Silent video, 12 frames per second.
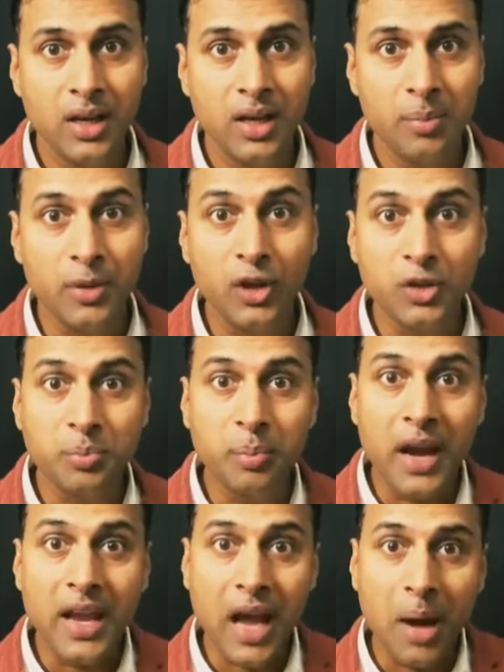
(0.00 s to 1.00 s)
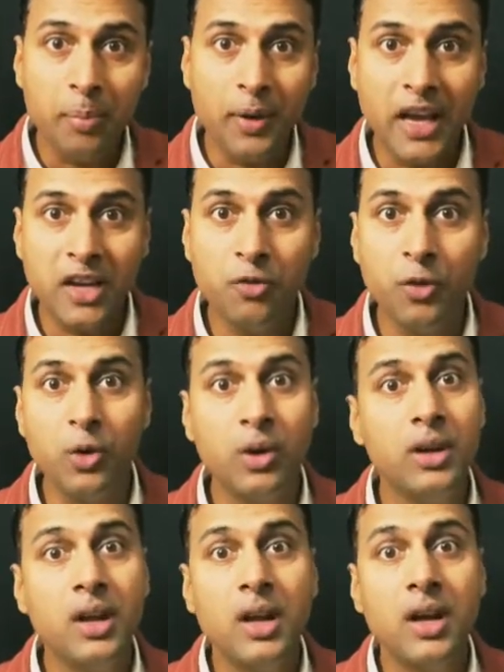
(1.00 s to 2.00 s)
Because my upline
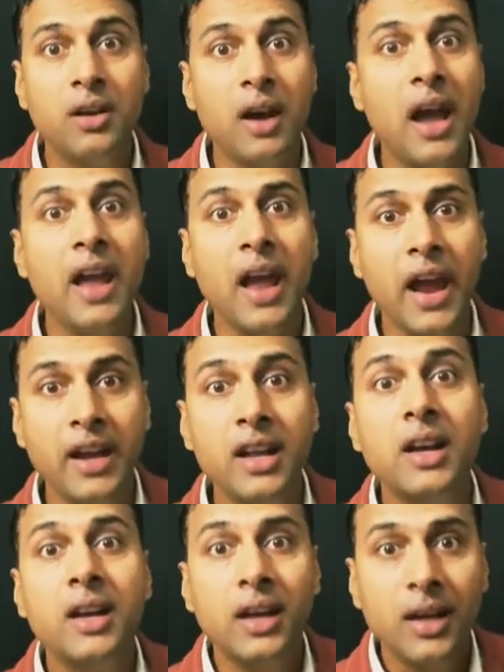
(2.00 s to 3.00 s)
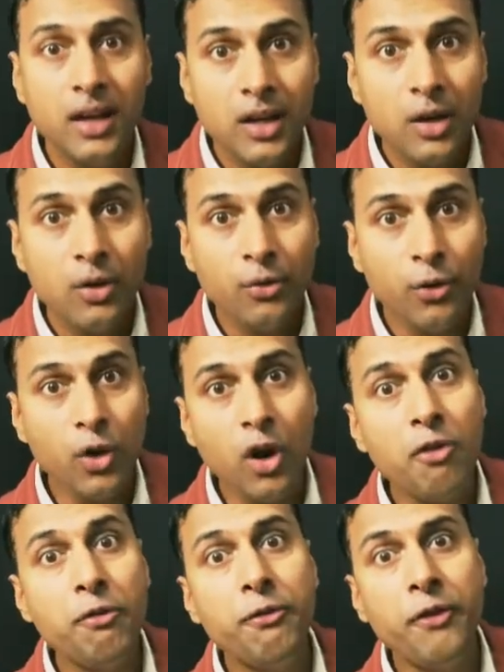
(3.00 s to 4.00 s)
wore, I had four or
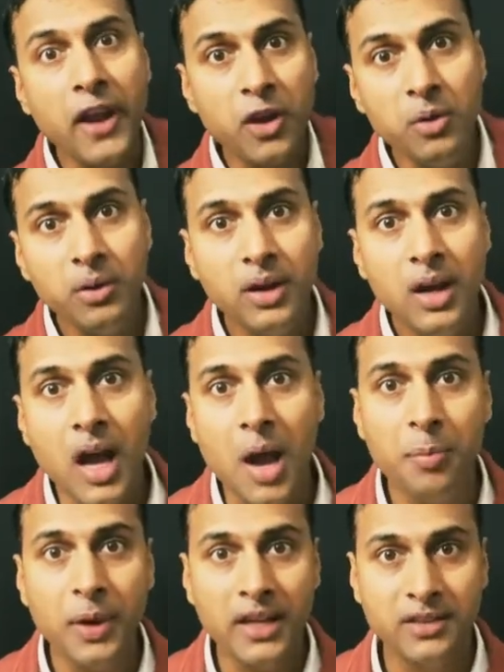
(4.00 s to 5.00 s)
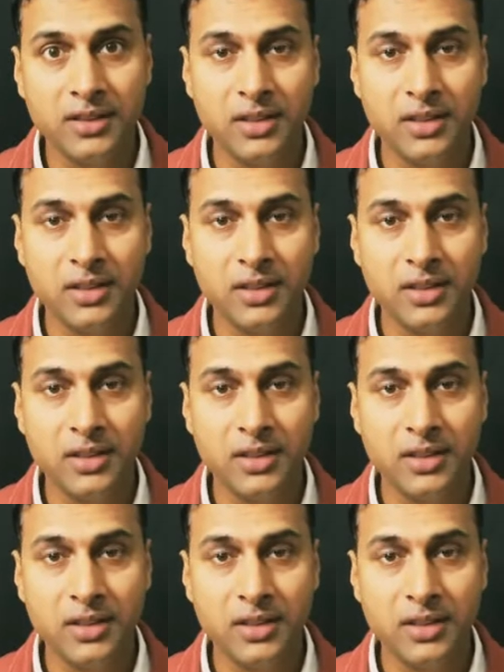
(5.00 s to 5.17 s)
five uplines.